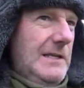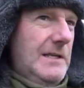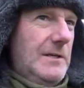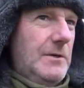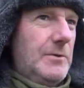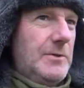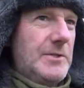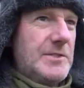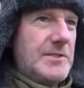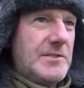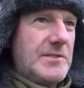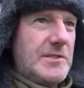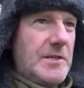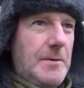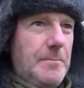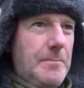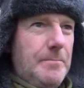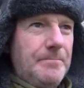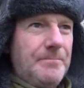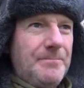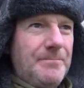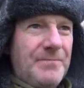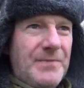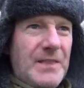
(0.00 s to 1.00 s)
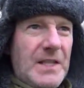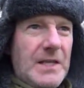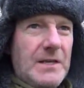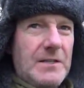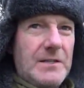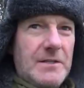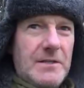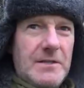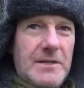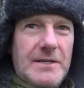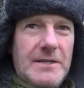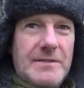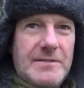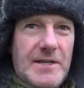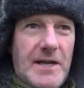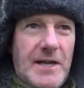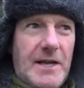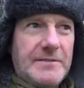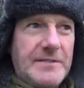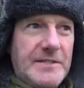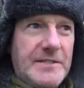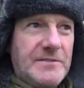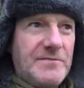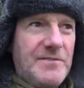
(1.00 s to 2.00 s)
you know, it's
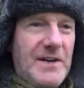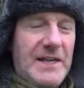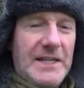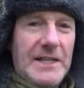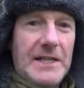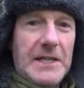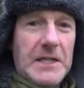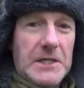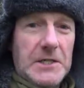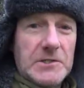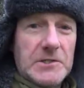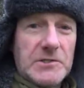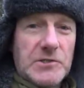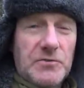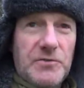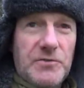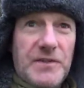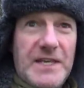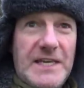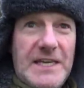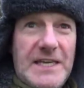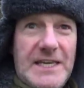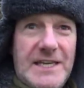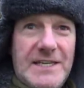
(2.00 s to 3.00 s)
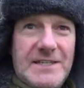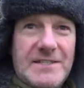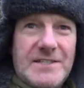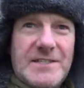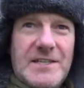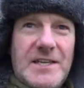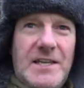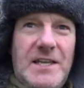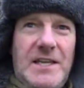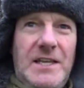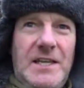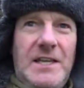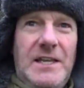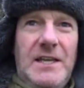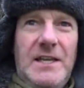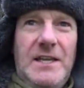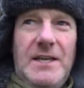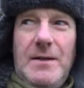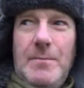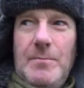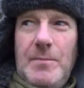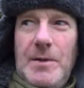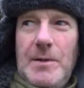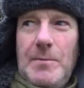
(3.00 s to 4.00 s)
had its vandals over the years.
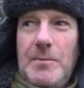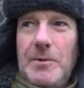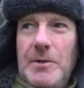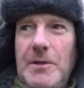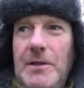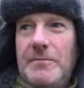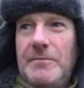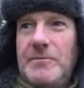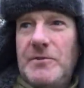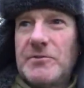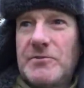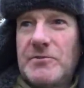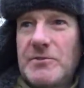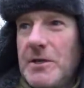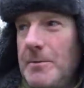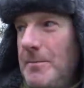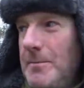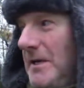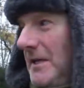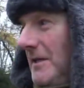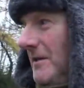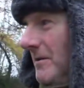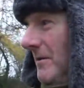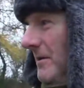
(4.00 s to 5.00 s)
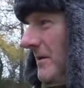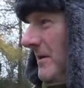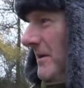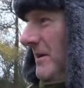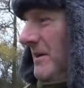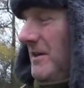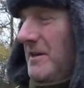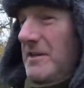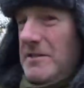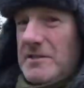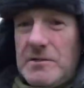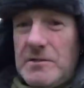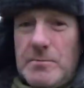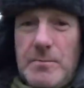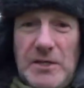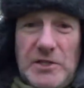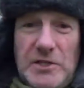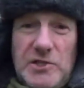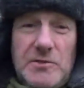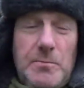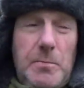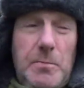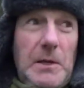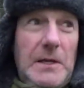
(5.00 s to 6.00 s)
People have just come in and
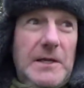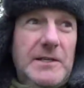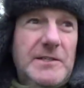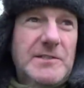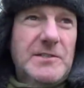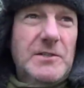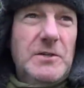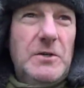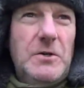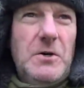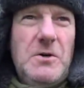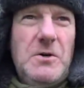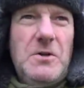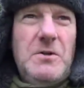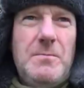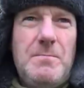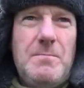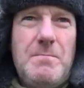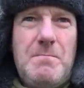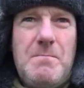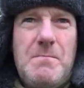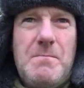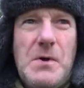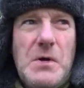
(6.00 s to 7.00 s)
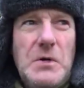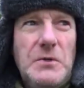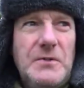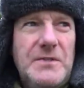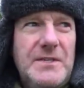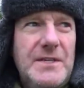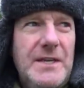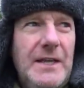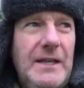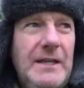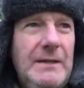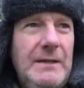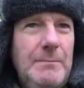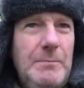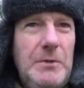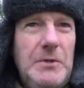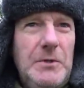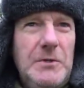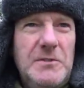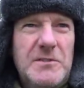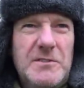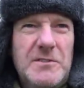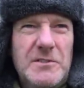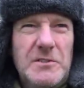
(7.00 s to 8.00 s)
smashed the place or burnt it,
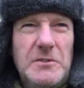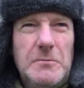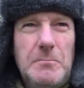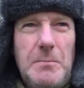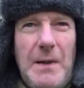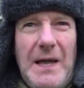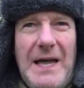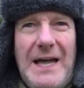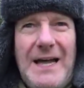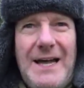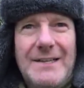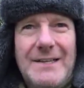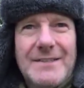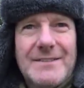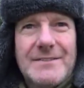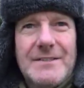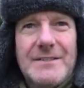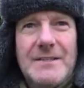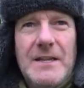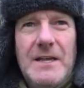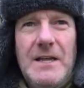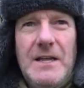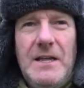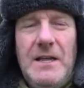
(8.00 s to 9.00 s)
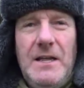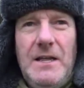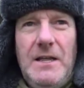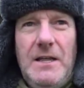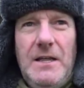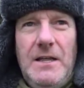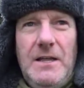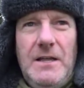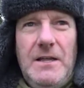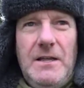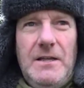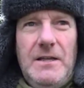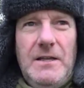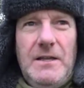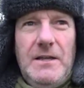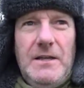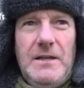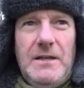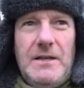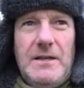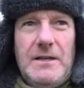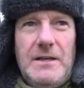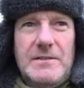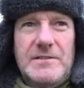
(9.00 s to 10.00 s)
burnt certain parts
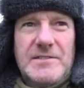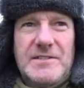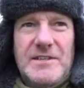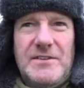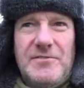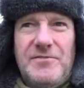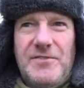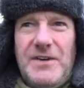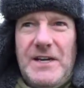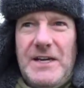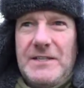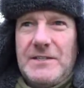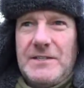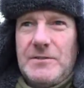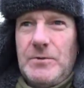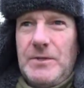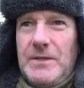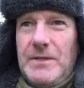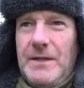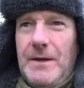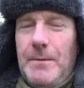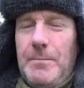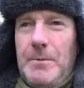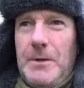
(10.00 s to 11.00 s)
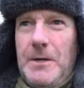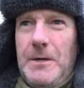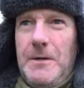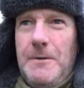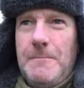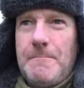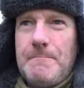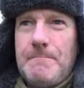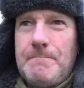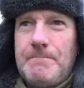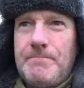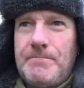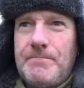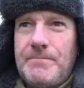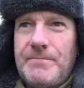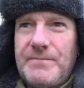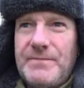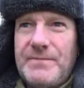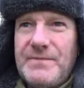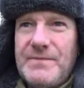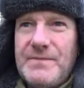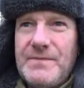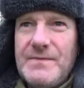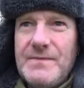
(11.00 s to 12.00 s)
and set fire to it and that.
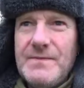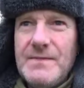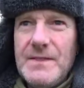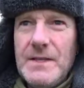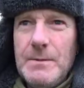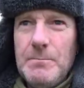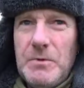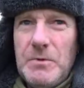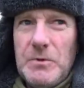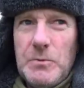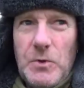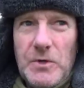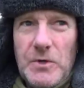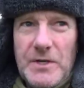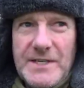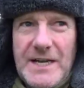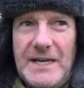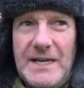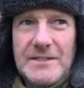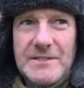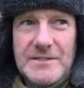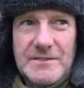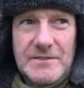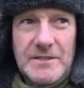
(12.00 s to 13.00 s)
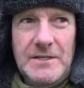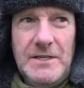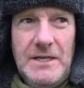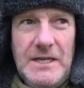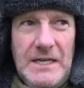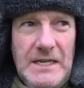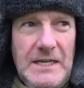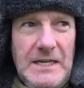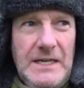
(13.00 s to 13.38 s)
But what it has